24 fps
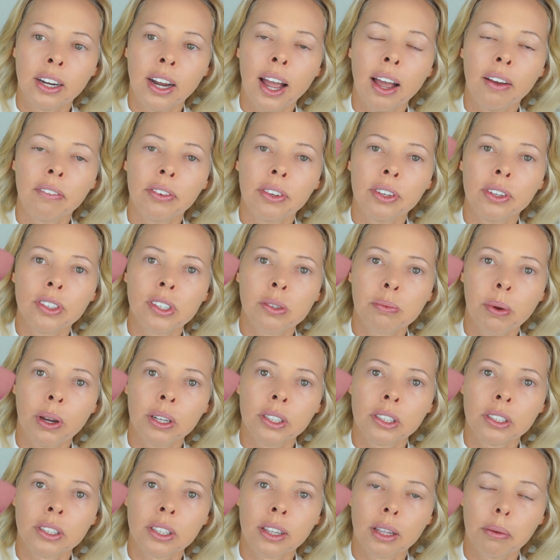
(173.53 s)
I have used
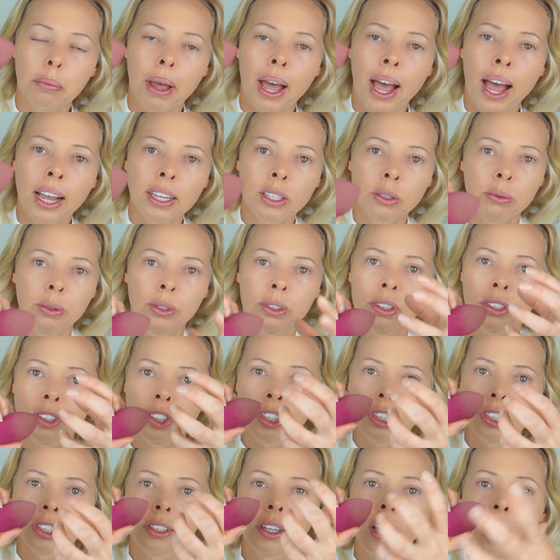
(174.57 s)
sponges in the past where there's
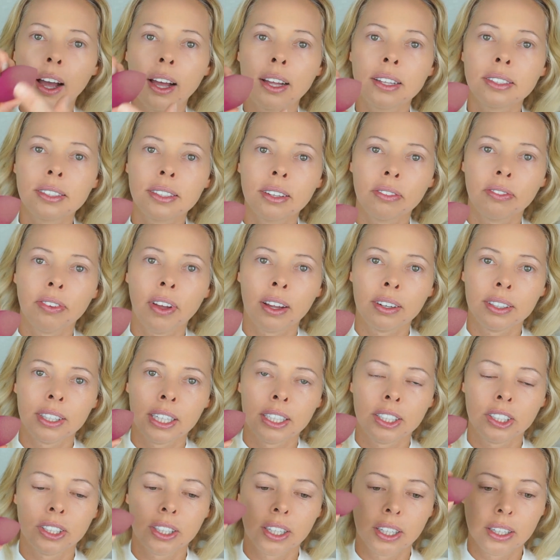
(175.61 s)
just tons of
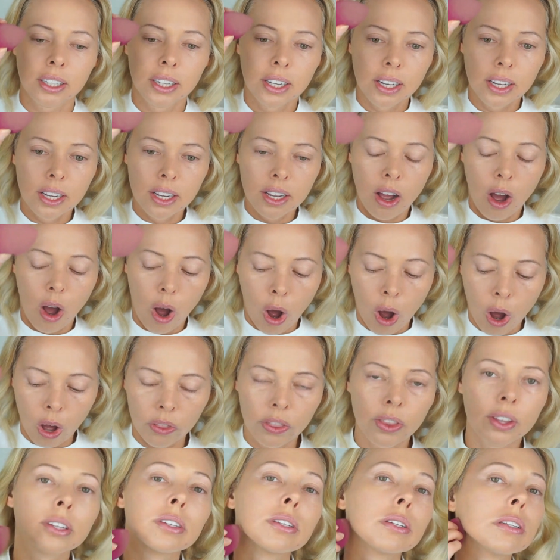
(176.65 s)
foundation
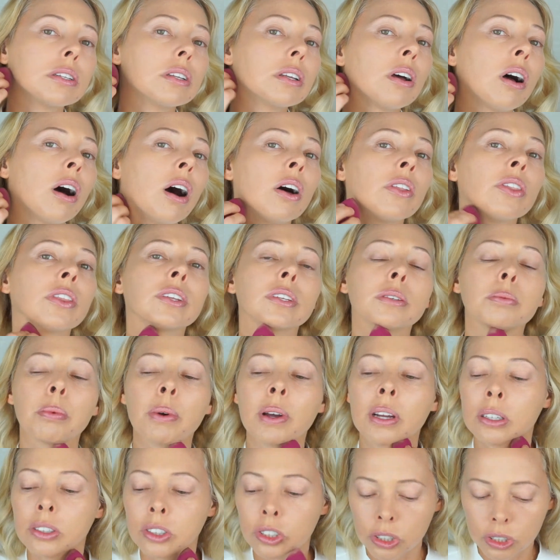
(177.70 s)
on the
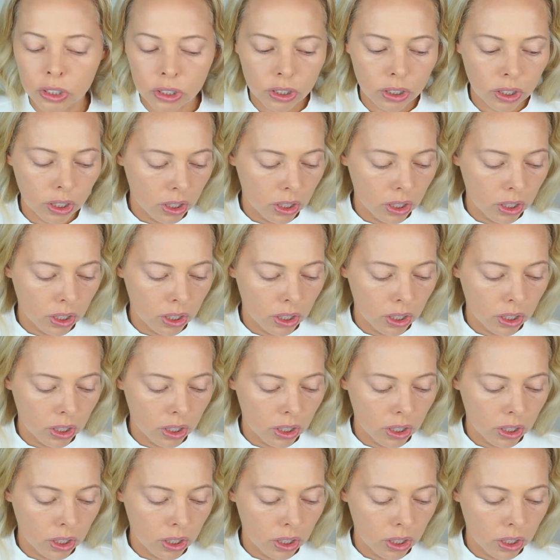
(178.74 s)
sponge.